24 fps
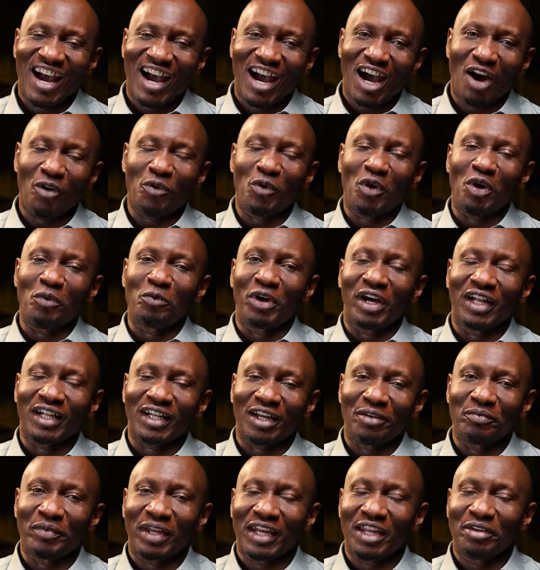A warm
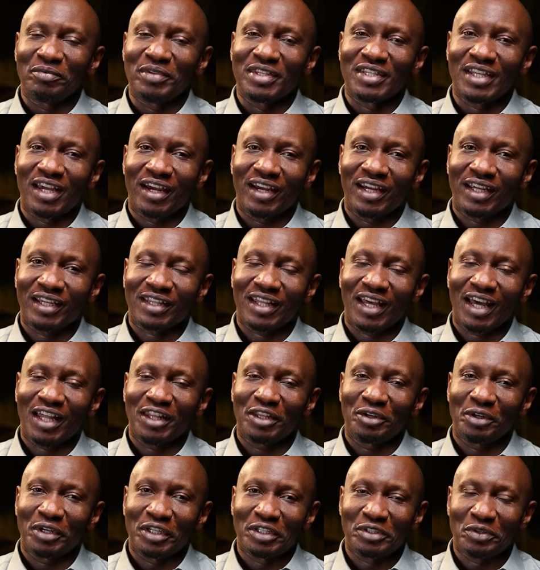welcome. My name is Eric. The
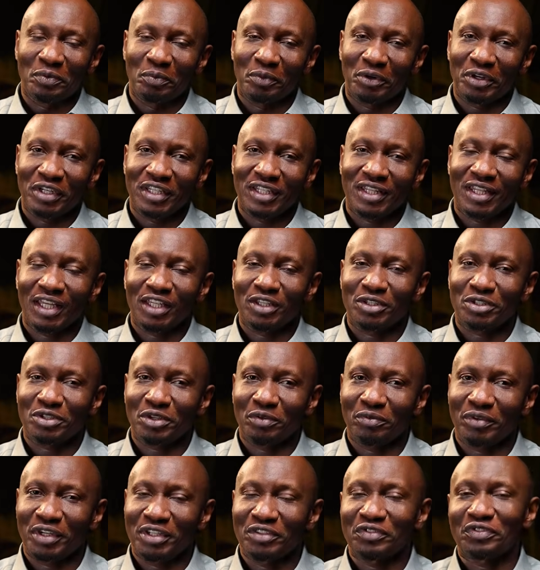other one is Omondi. Thank you
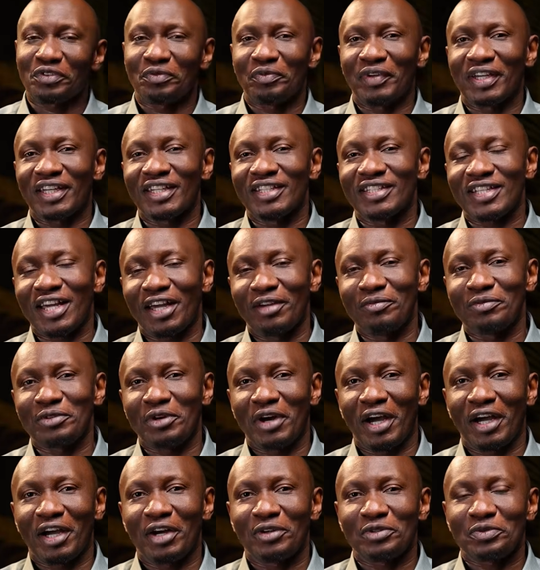so much for making time to
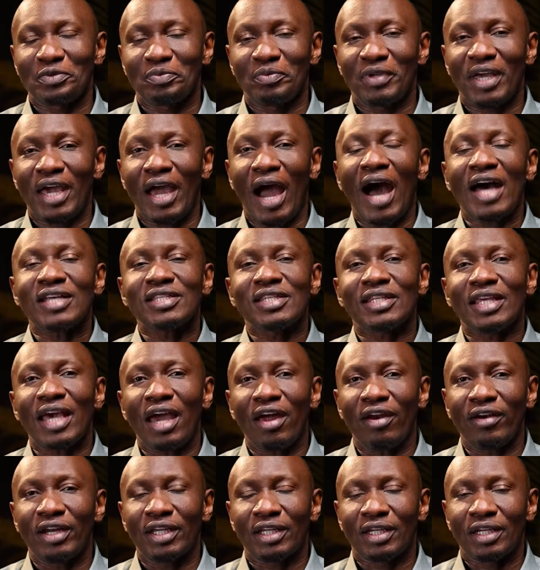hang out with me. Ask
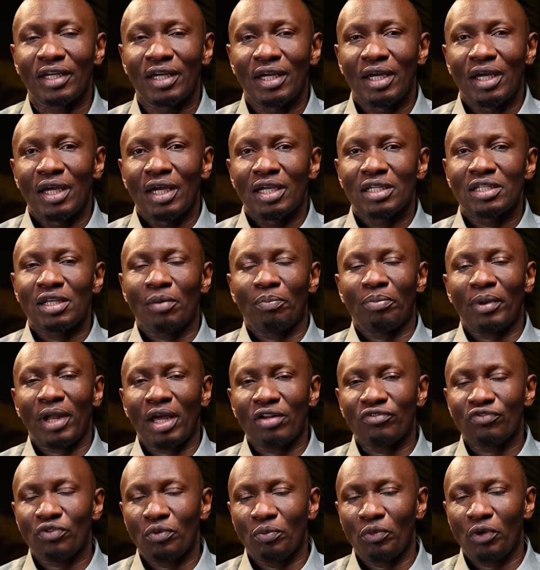Eric is a
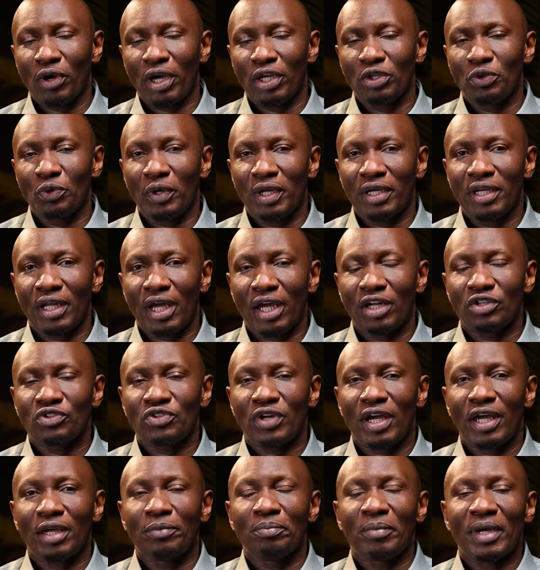platform where you and I
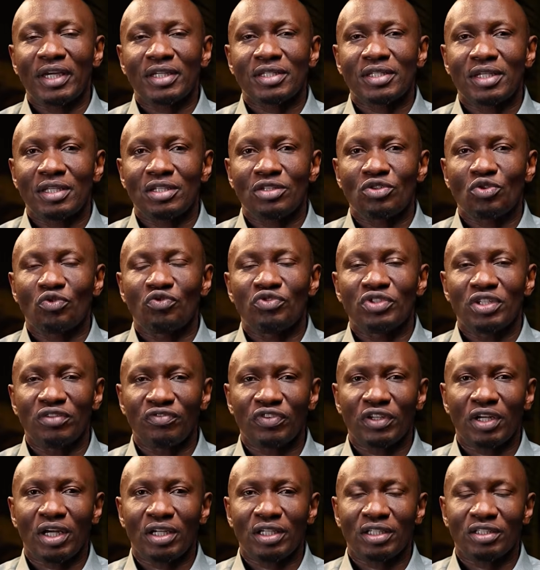try and make sense of
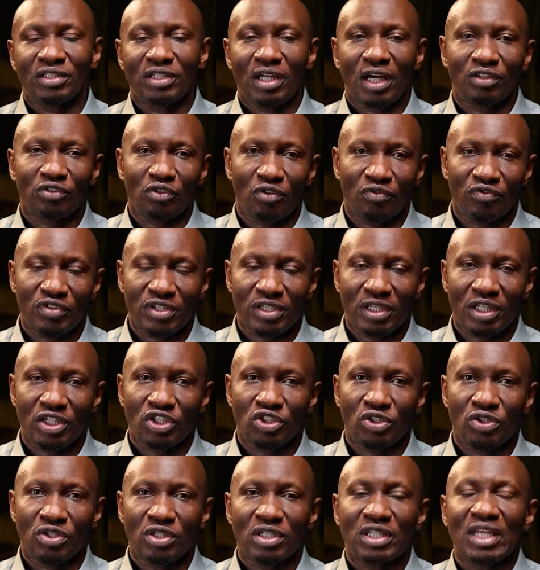difficult adult
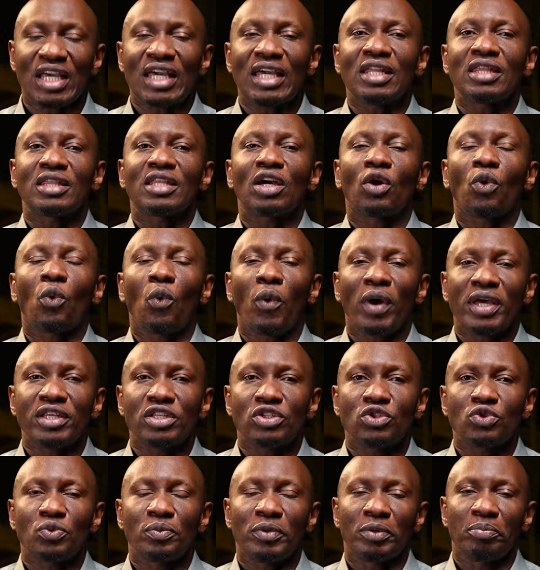conversations in the
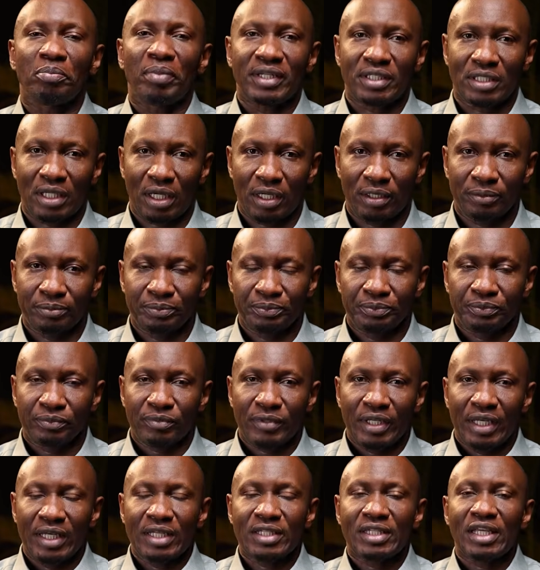quest to be better.
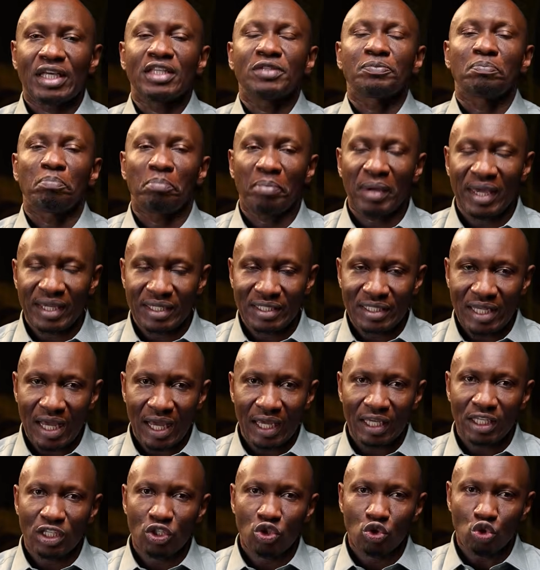It says better
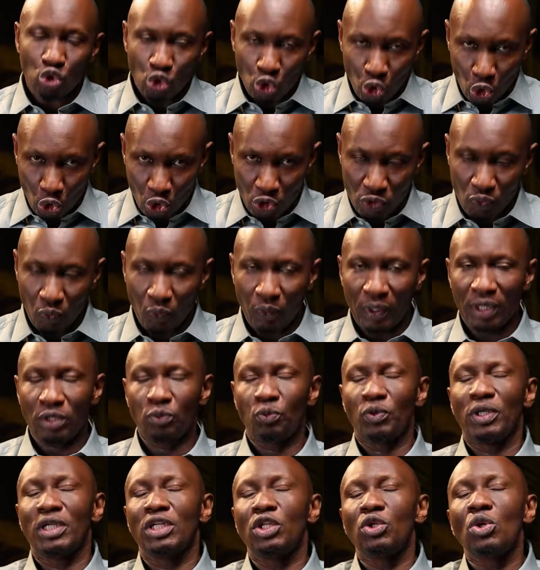is good. When
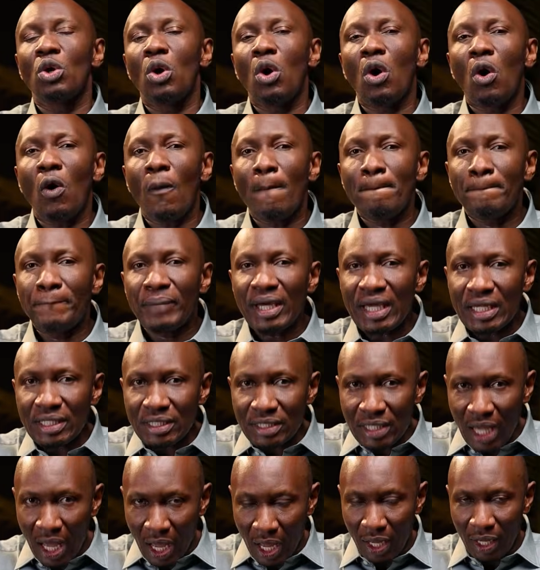we know
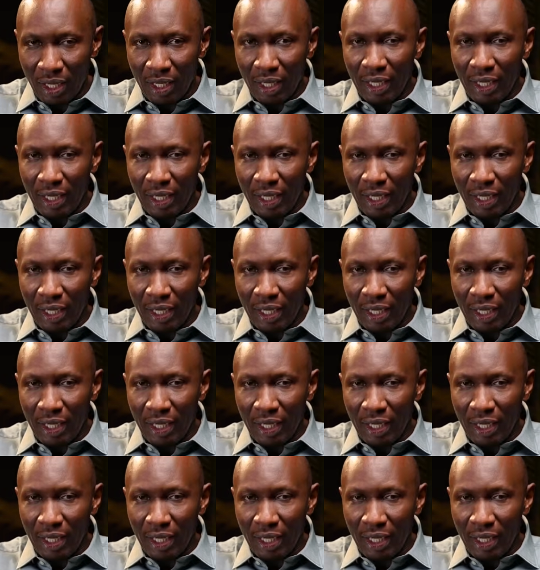better,